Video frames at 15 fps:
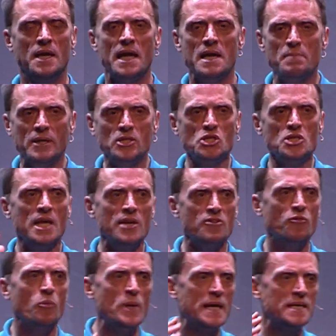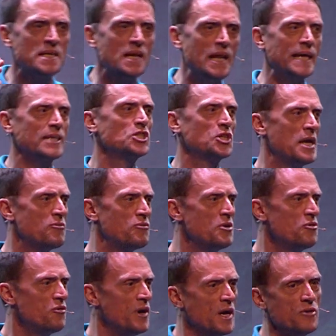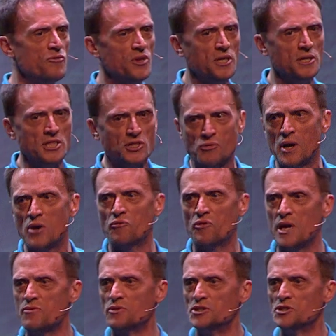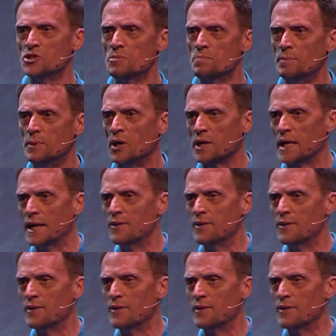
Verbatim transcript: Imagine if we had an election every five years for our favorite supermarket,